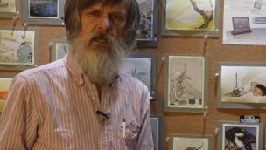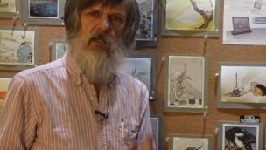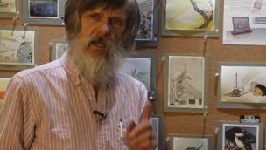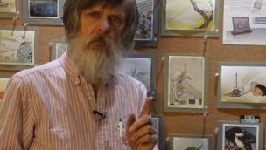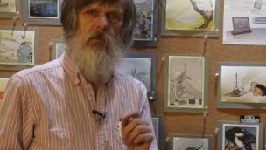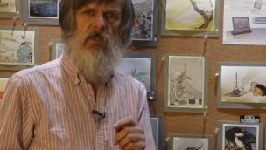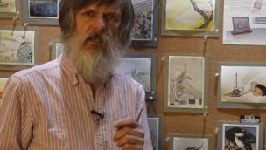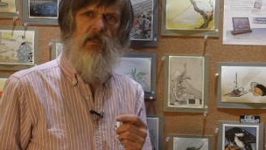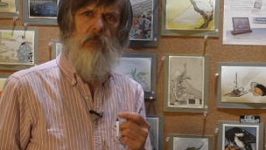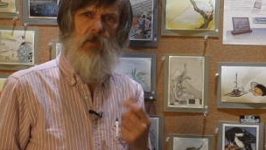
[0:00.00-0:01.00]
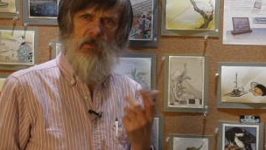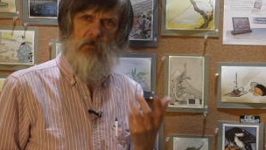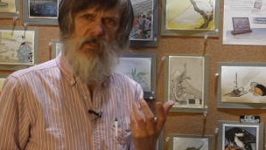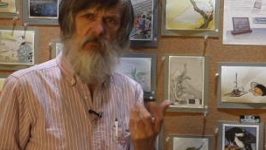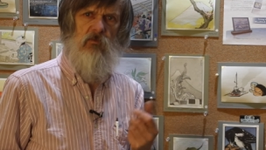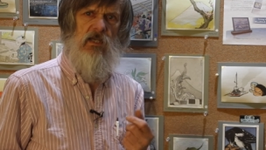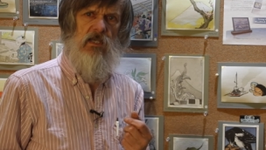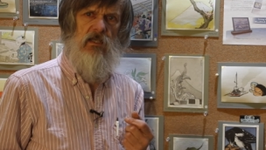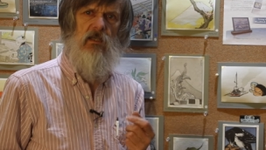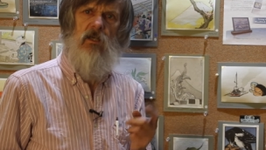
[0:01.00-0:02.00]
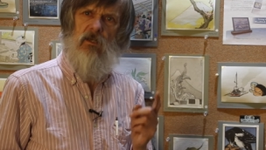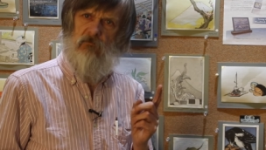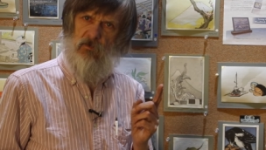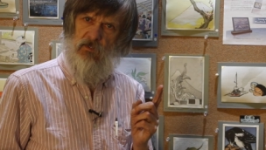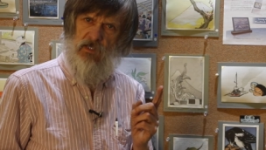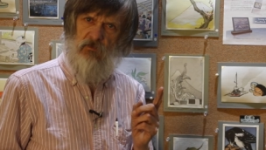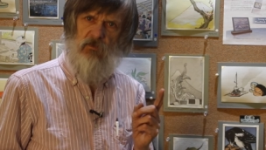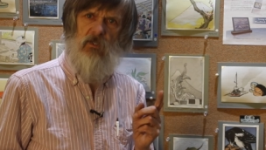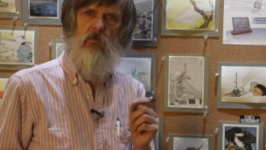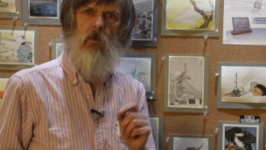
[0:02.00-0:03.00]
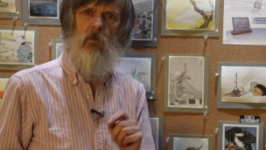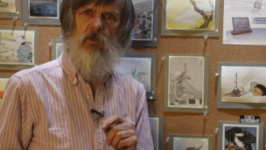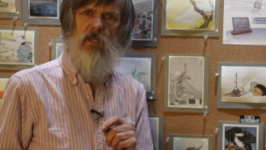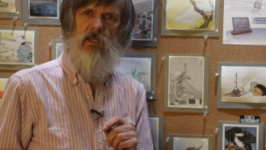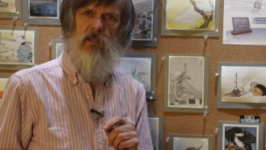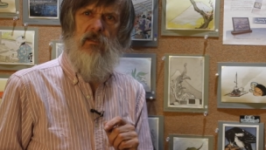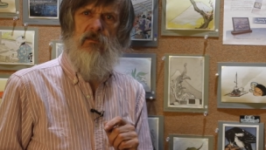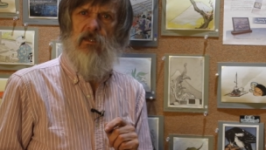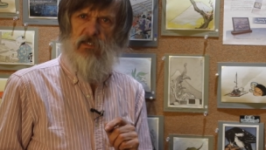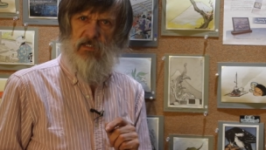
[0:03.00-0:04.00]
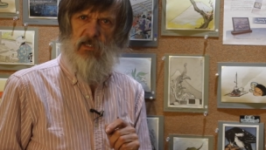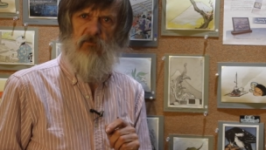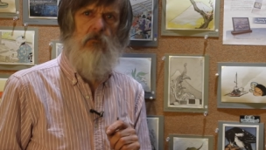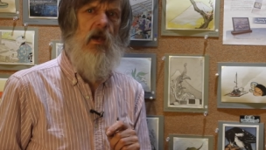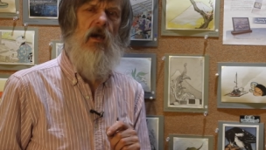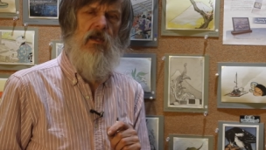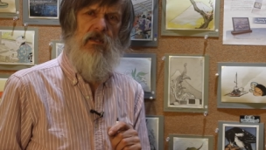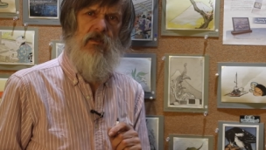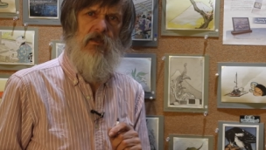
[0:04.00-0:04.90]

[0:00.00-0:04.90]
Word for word: accompanied by me reading a very interesting quote that he left behind.